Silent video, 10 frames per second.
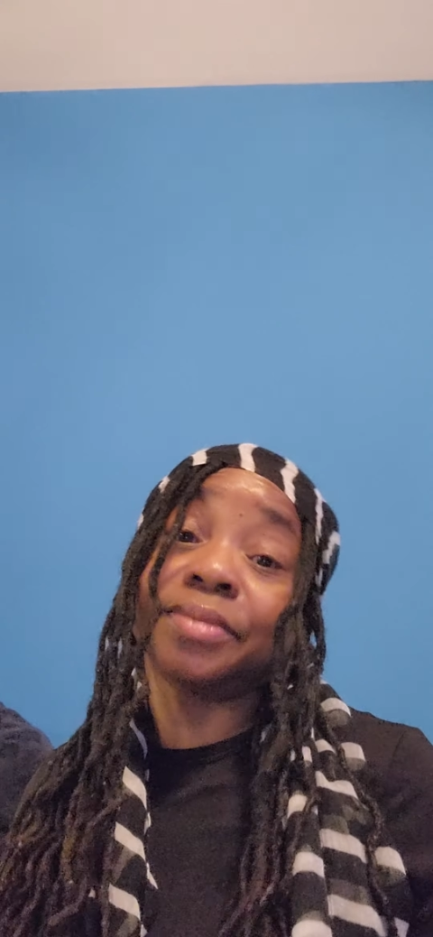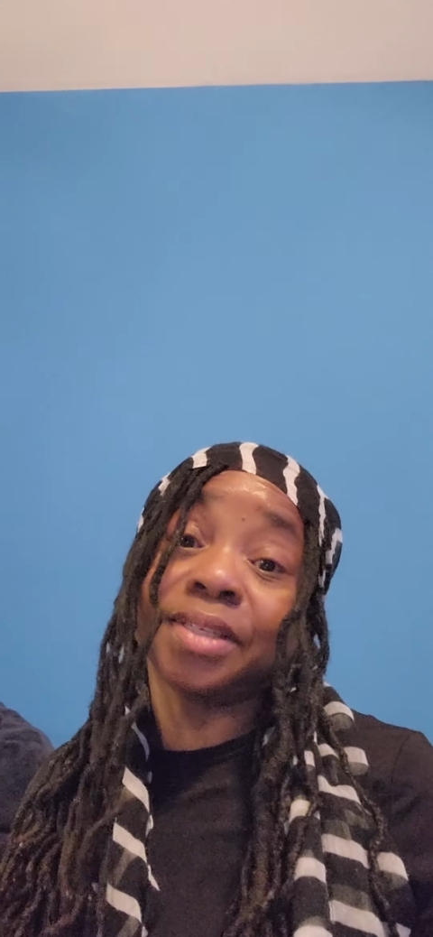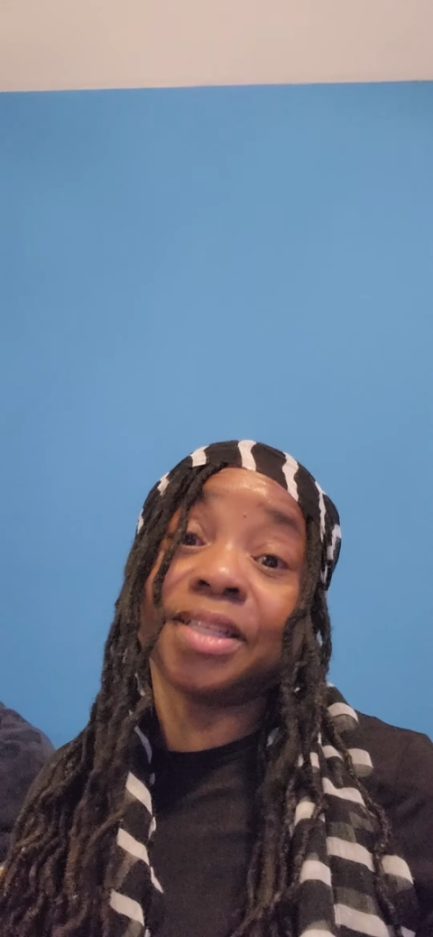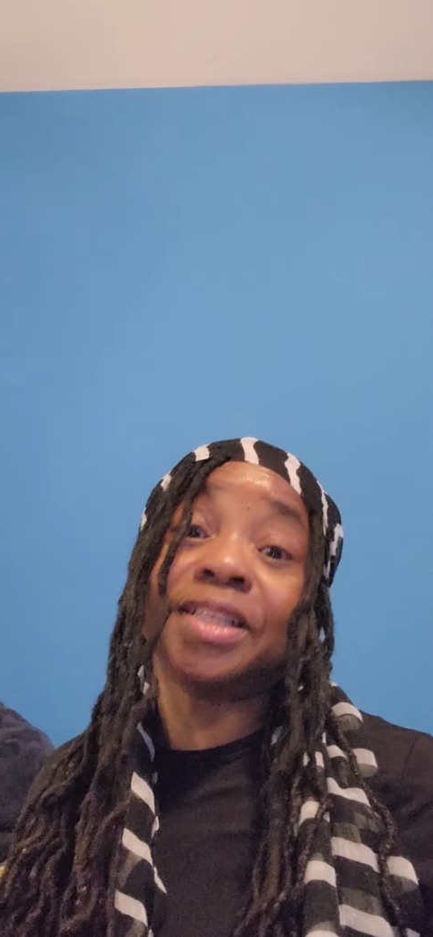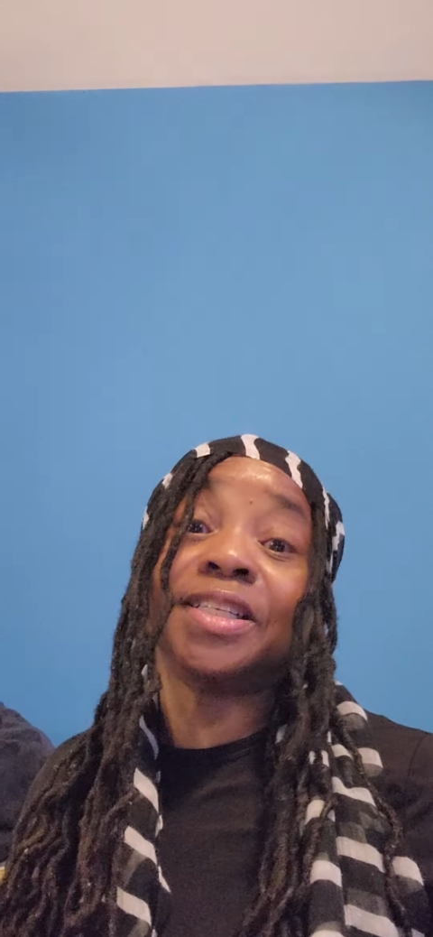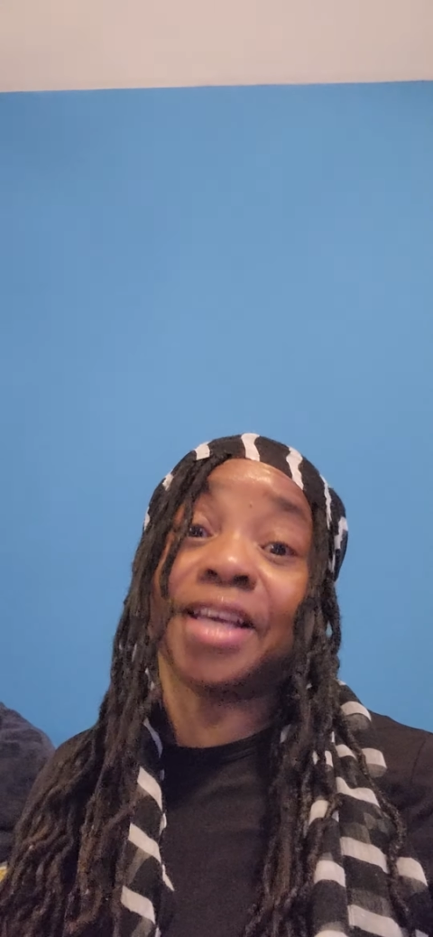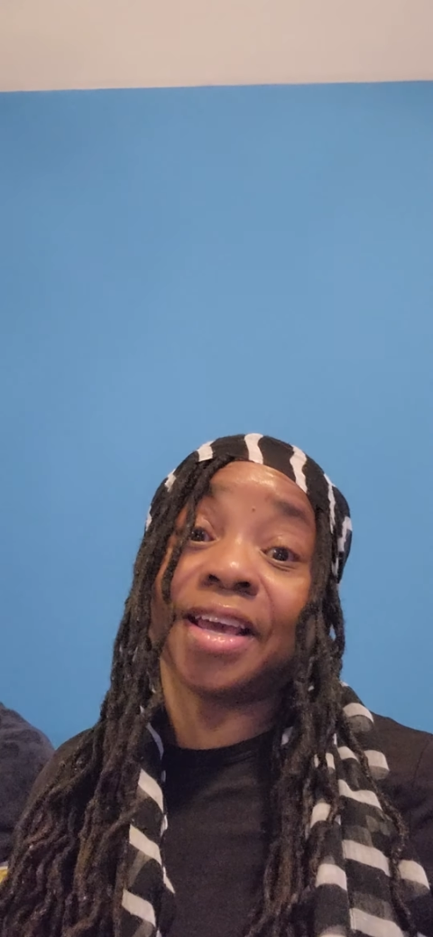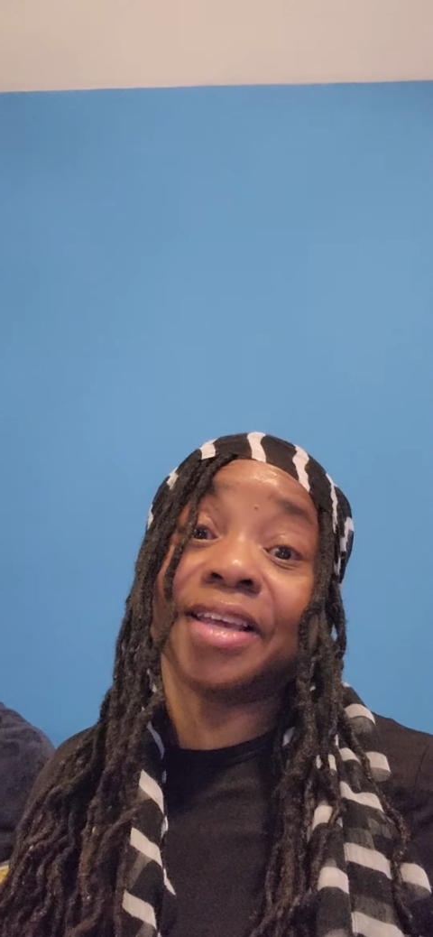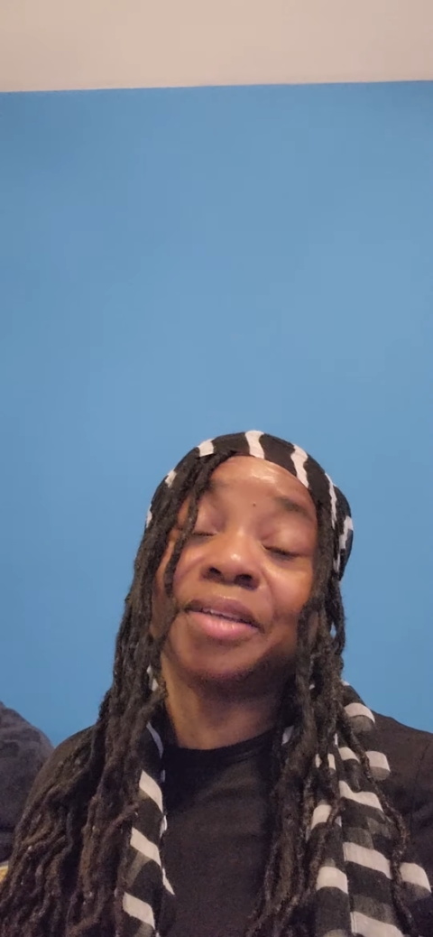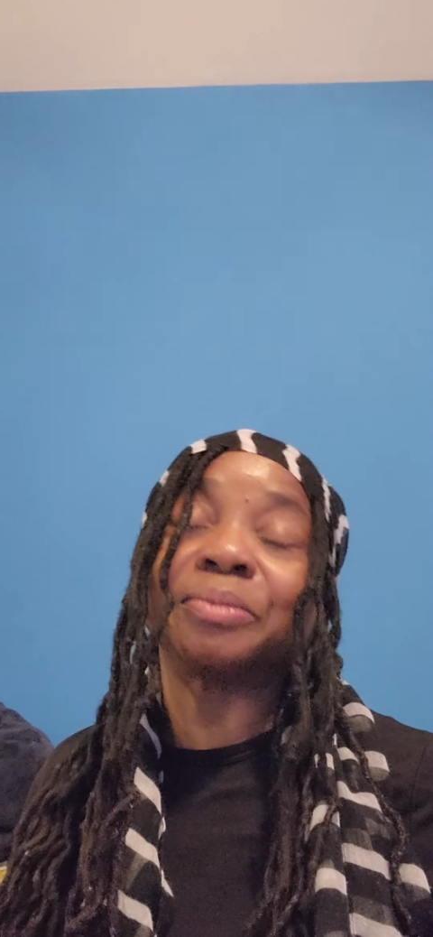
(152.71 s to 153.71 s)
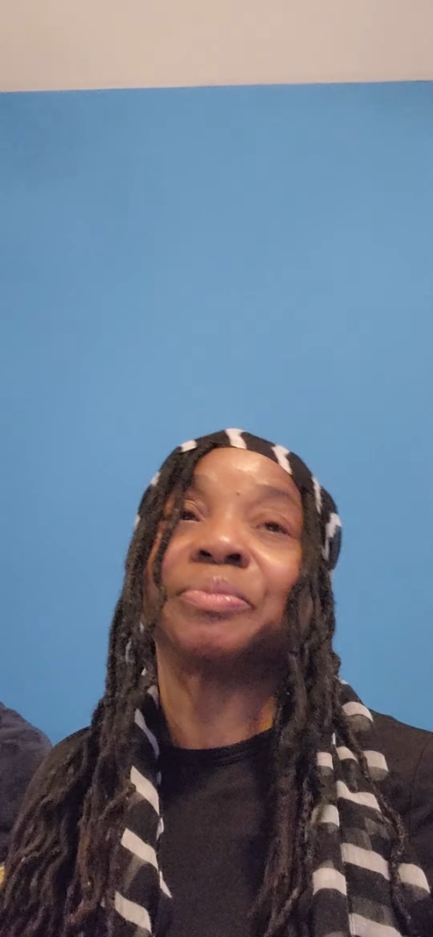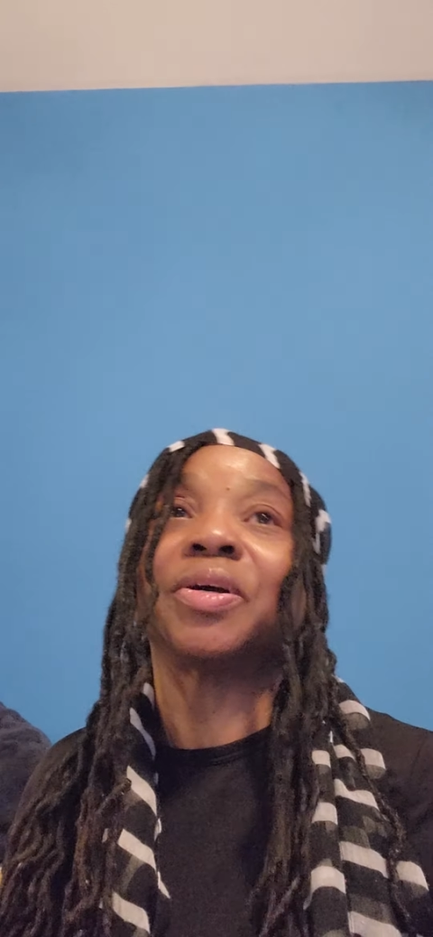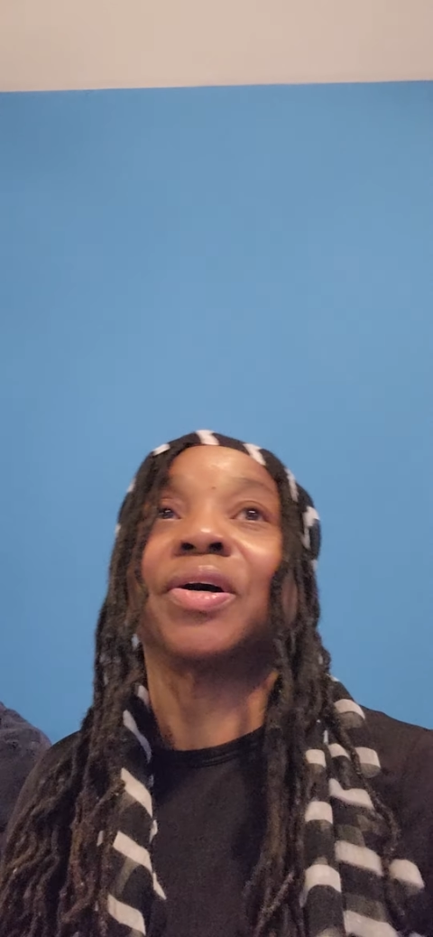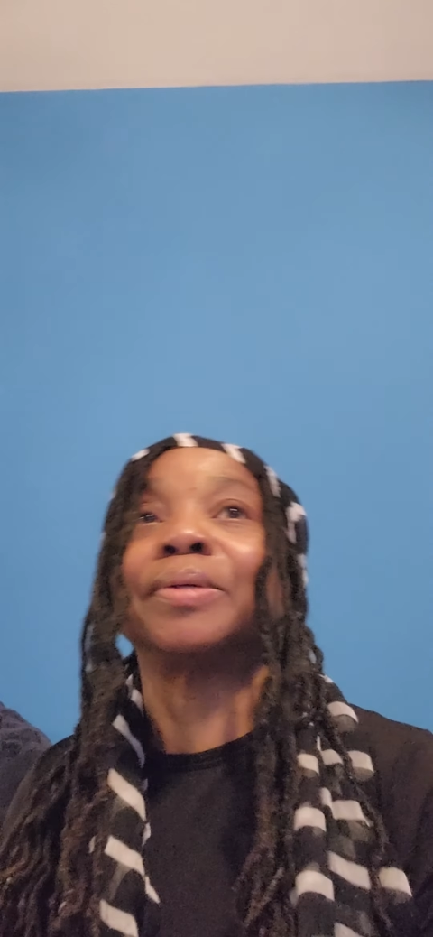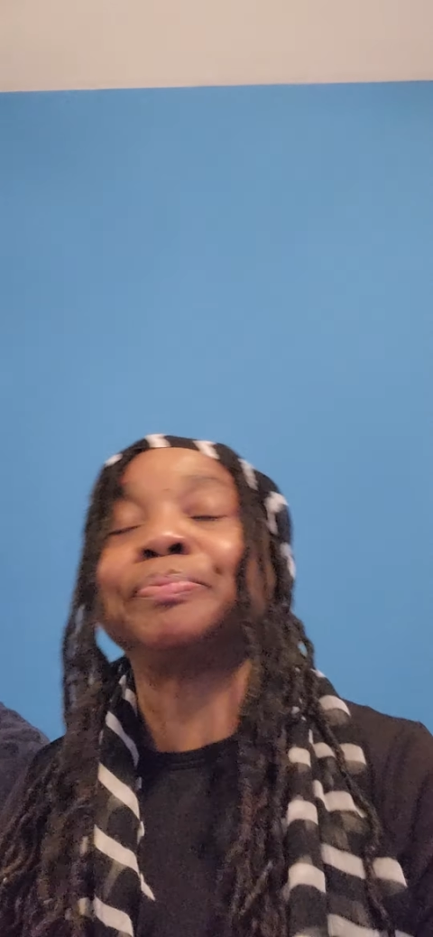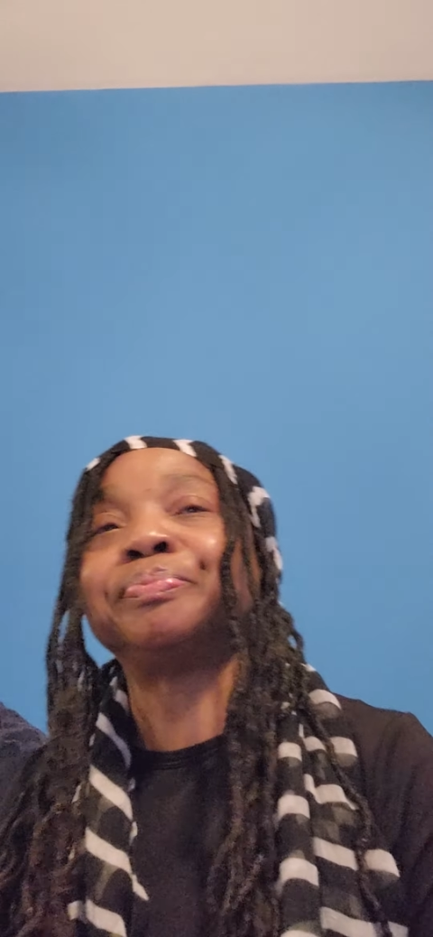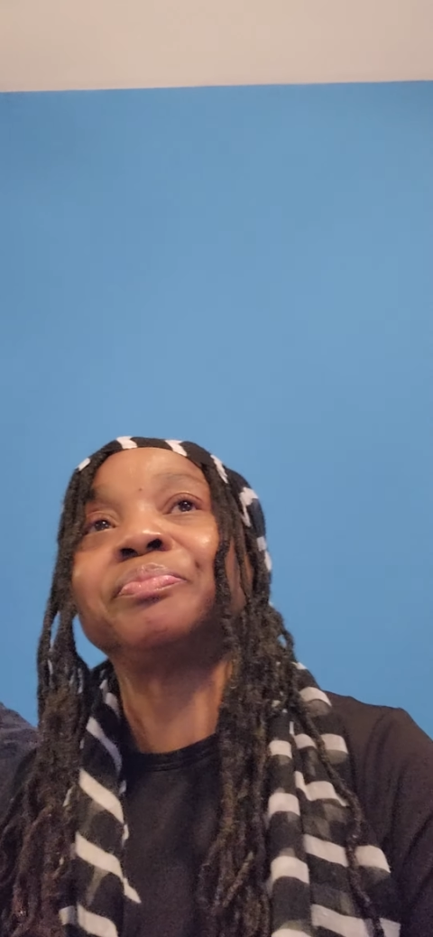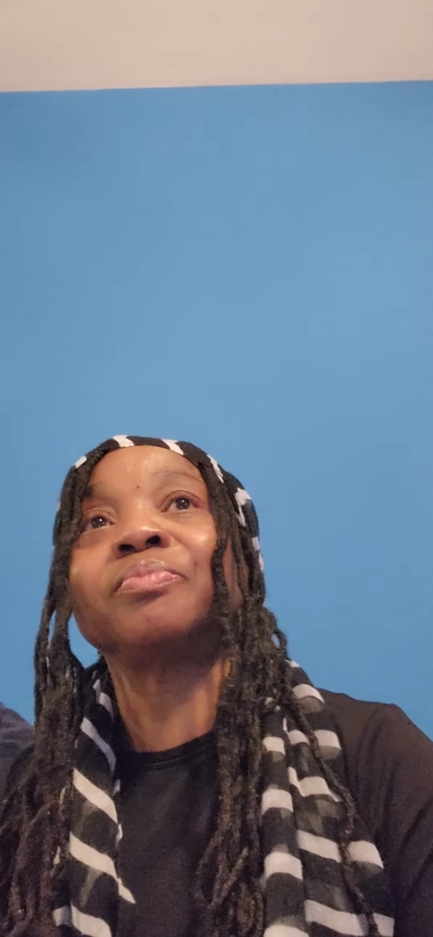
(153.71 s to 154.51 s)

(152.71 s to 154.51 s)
in the day um,